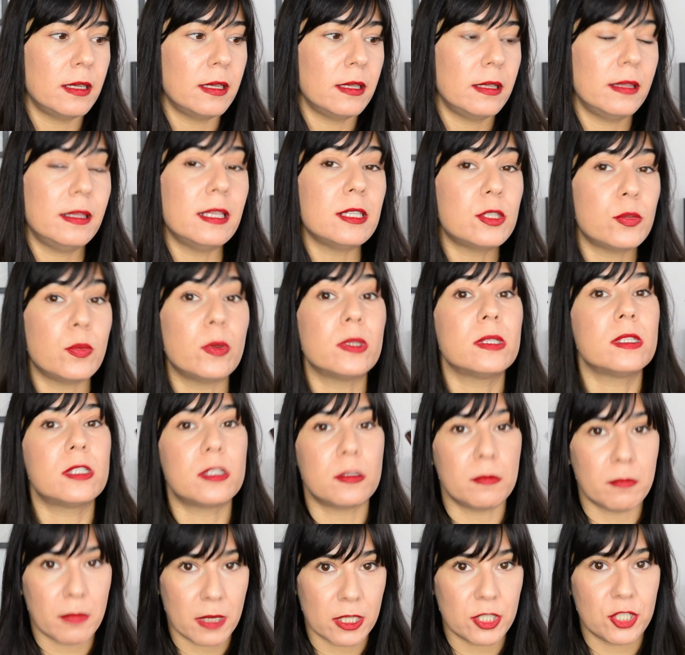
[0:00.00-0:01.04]
This one
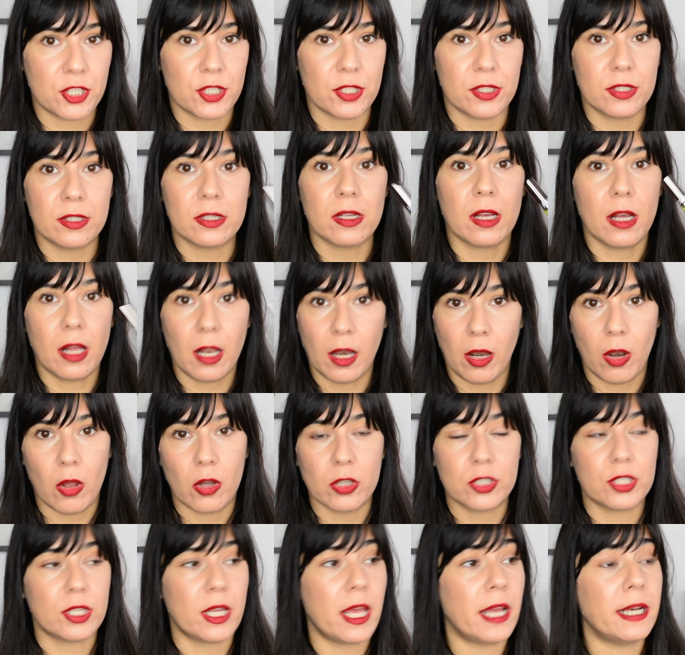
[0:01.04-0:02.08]
smudges a
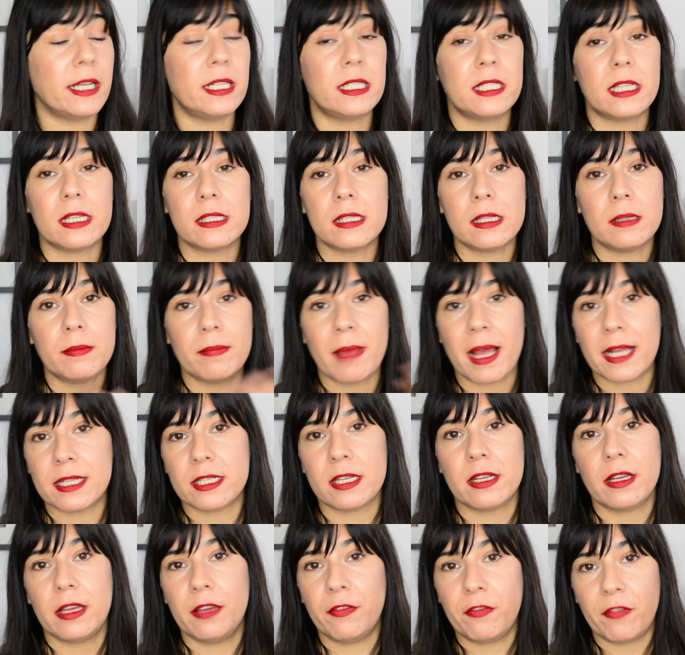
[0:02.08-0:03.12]
lot. And it doesn't
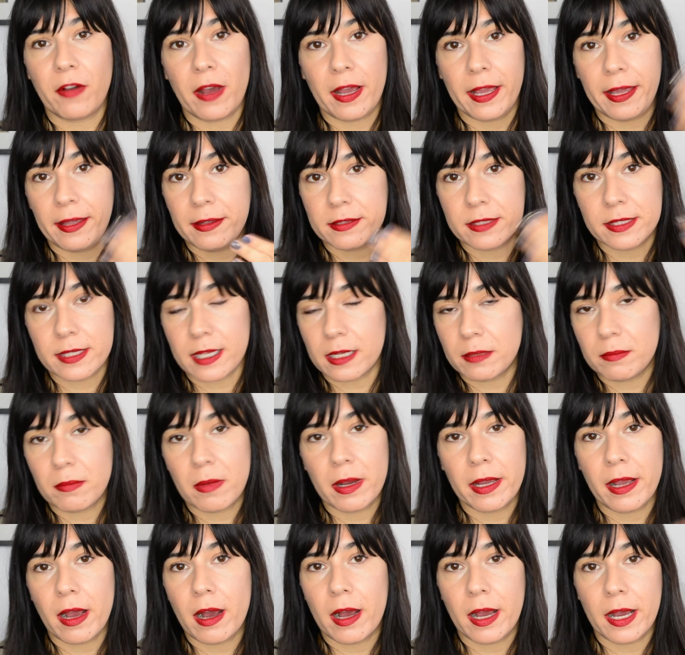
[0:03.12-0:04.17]
matter if I set
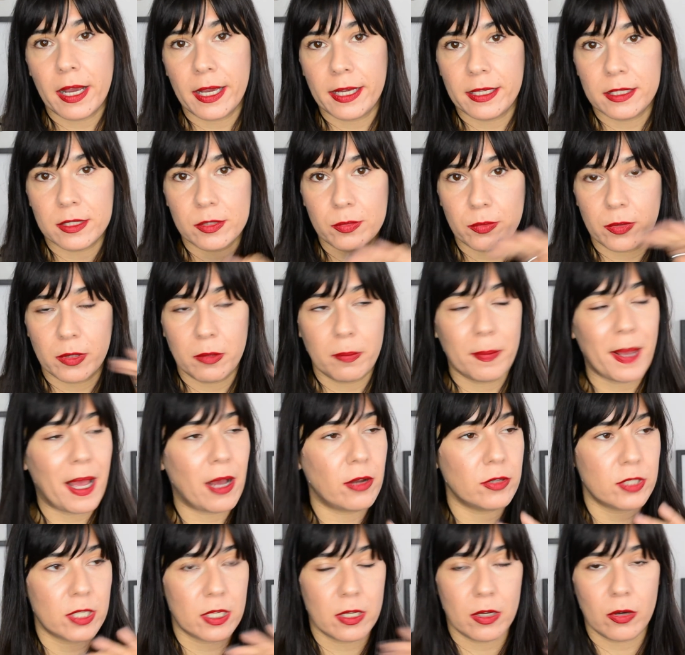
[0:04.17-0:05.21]
my eyes with
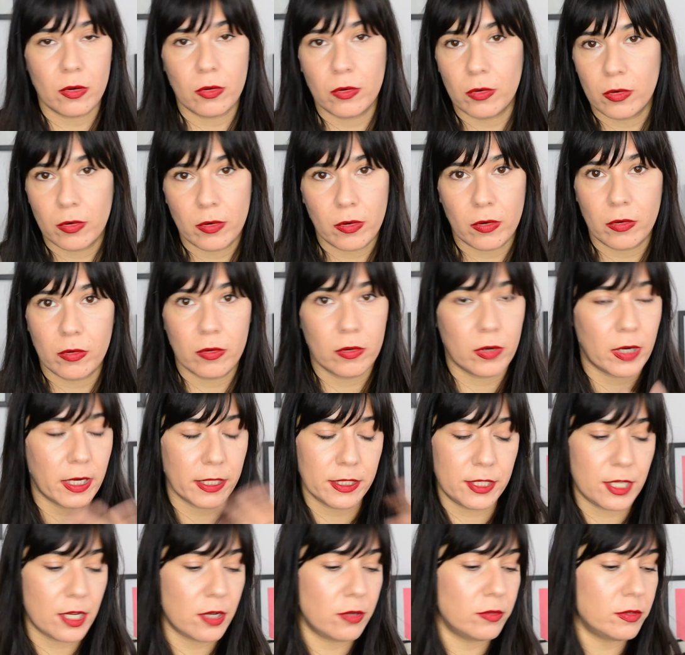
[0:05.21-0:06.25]
powder or, or I
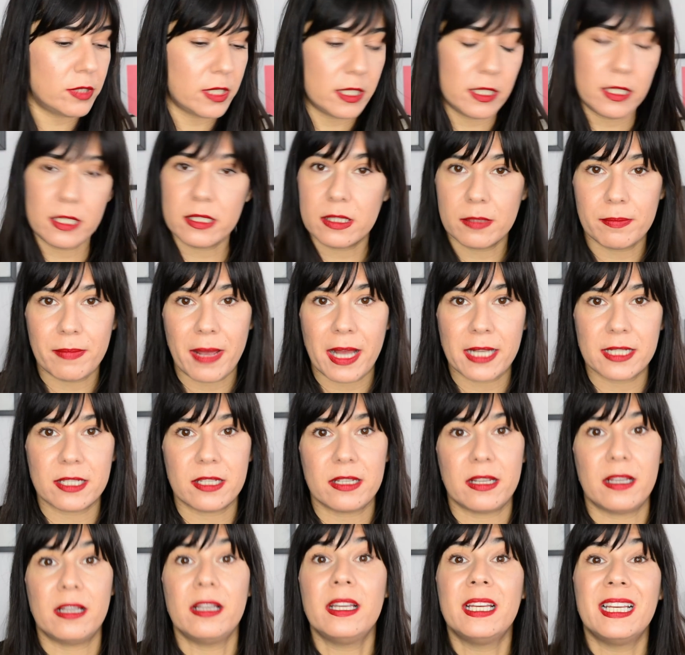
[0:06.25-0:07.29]
don't. It doesn't
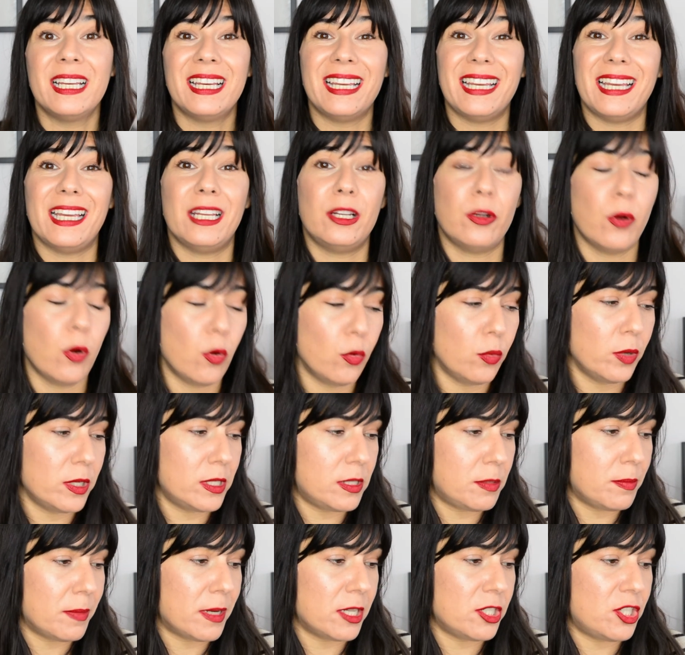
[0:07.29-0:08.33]
matter. It
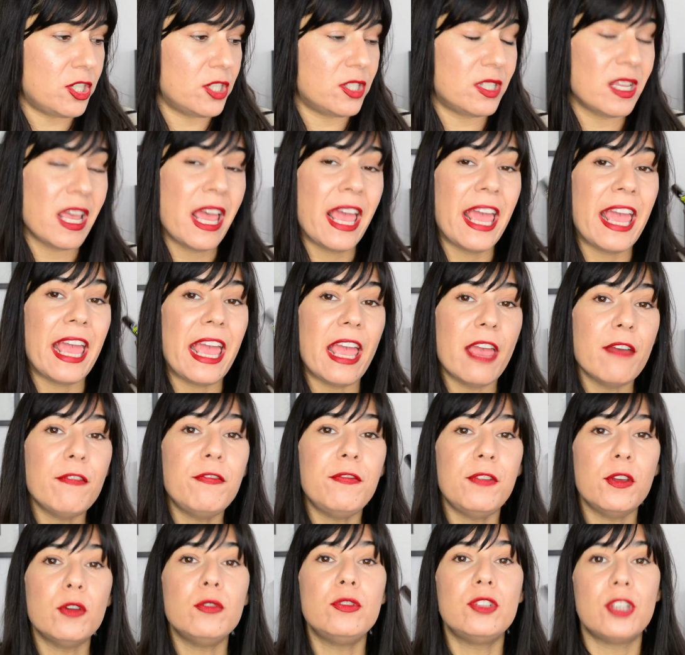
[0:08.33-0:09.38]
always smudges.
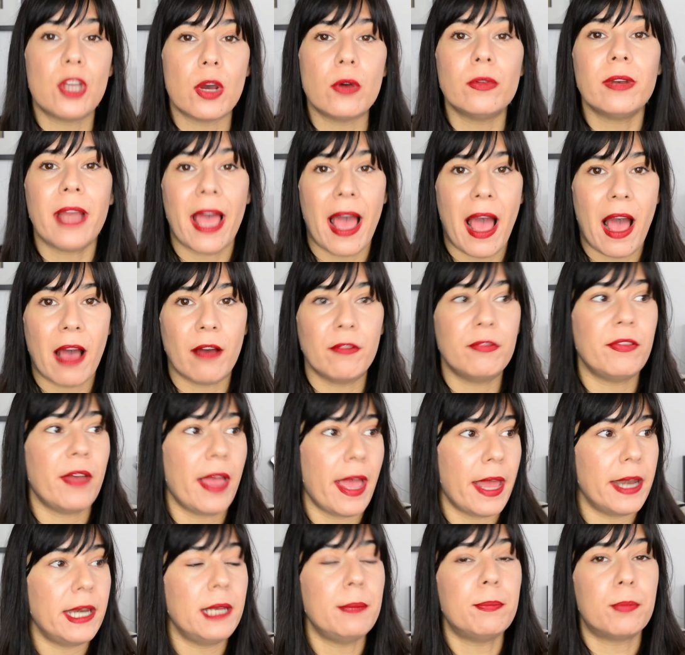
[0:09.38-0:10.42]
If you don't have
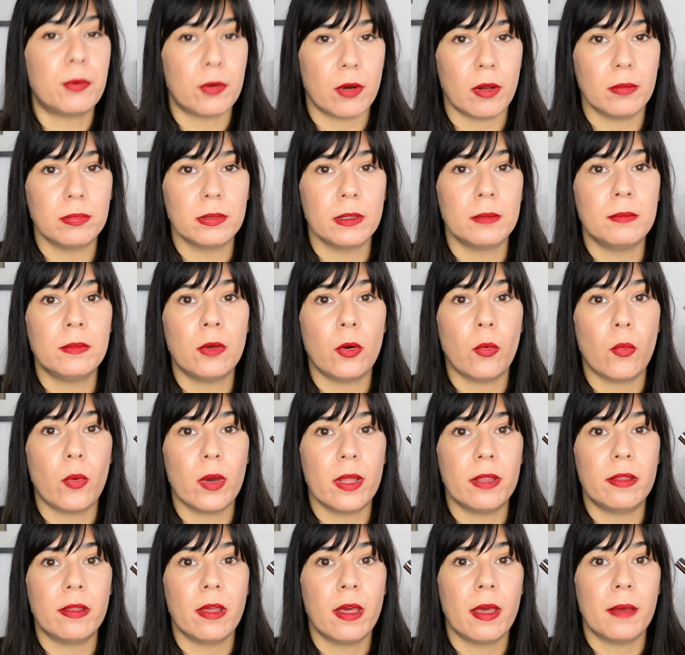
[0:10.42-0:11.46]
any problem
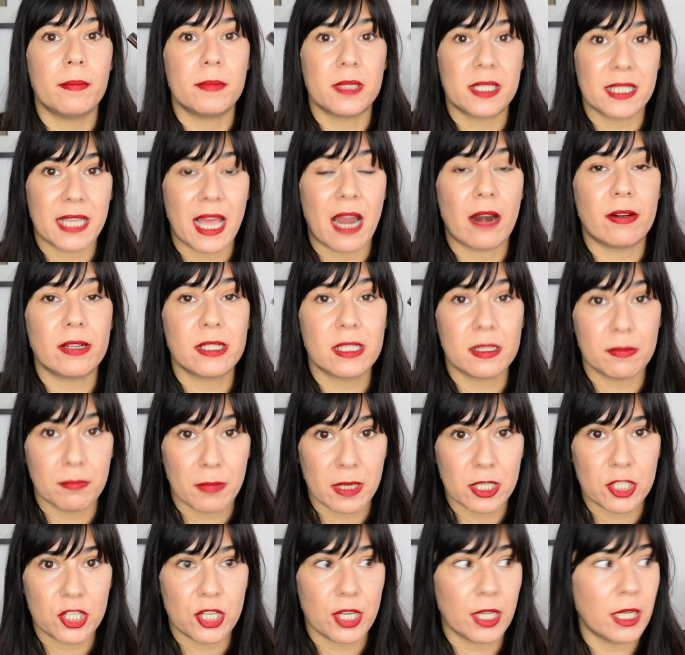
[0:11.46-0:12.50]
with mascara
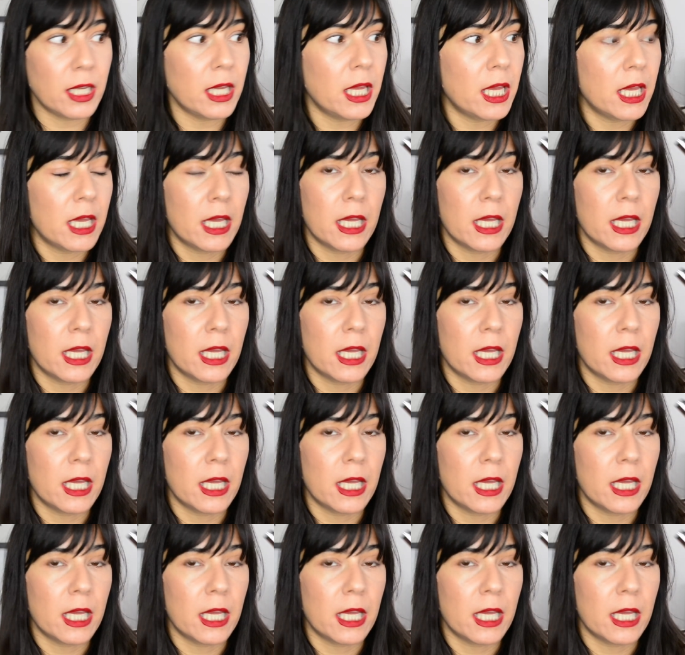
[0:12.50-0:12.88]
smudging,